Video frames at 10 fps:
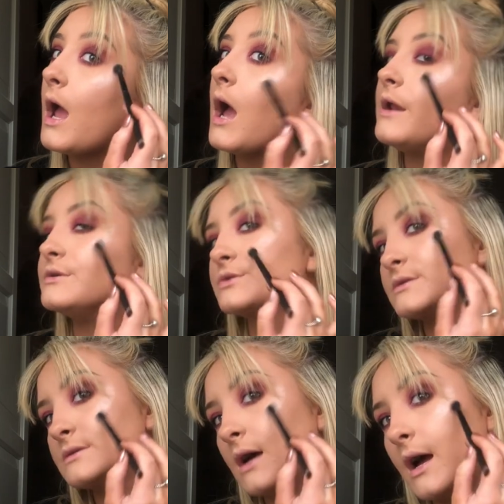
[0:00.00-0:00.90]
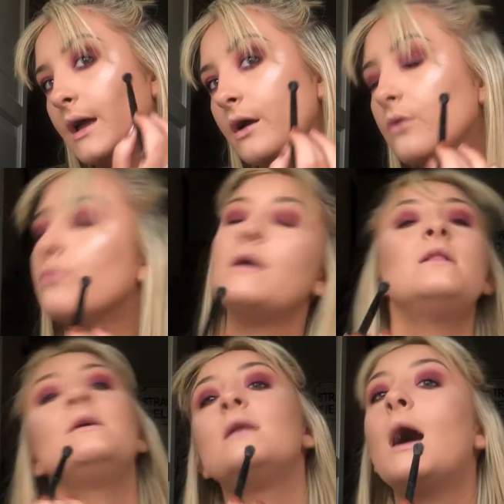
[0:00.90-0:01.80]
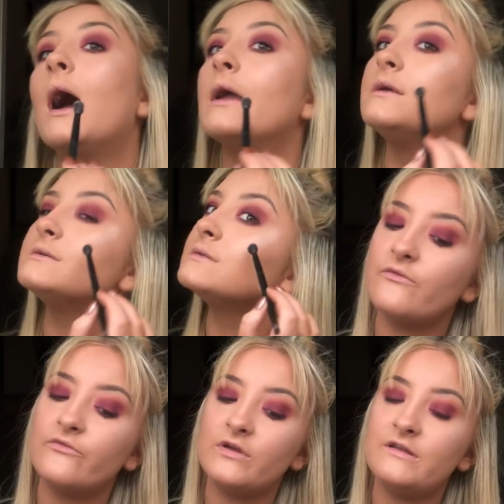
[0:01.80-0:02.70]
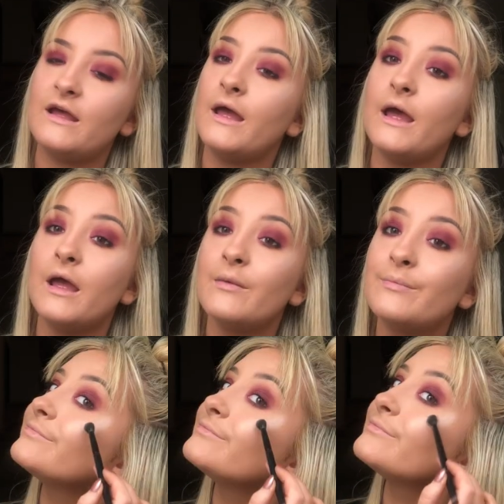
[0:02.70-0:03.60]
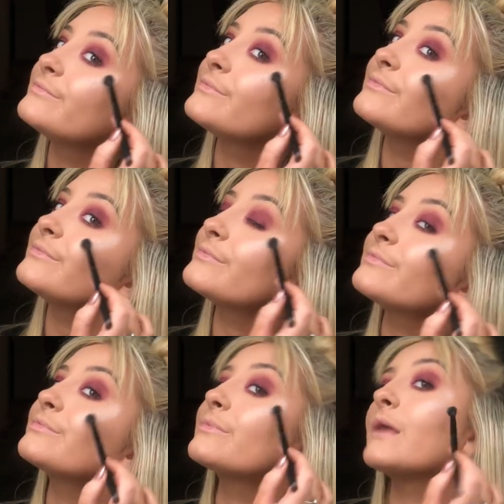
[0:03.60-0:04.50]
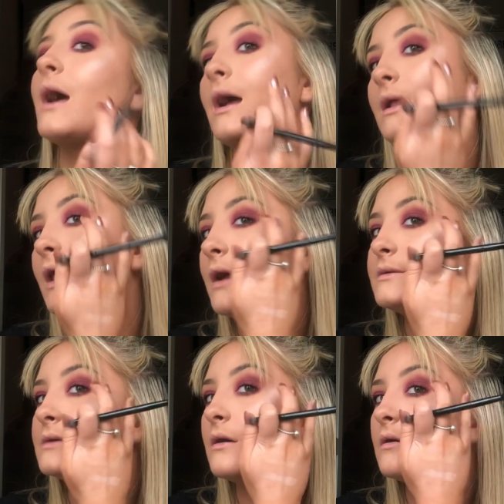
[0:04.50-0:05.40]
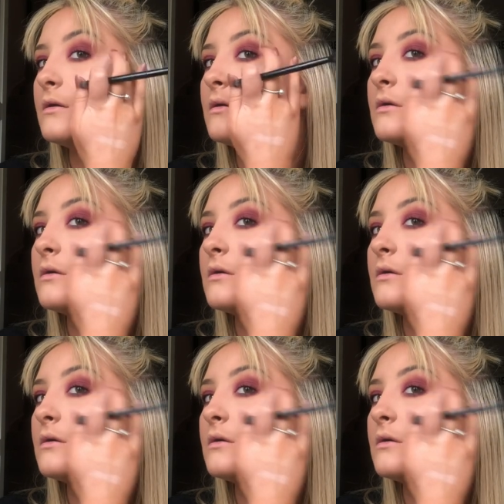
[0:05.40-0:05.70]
and it's just like a really nice everyday highlighter.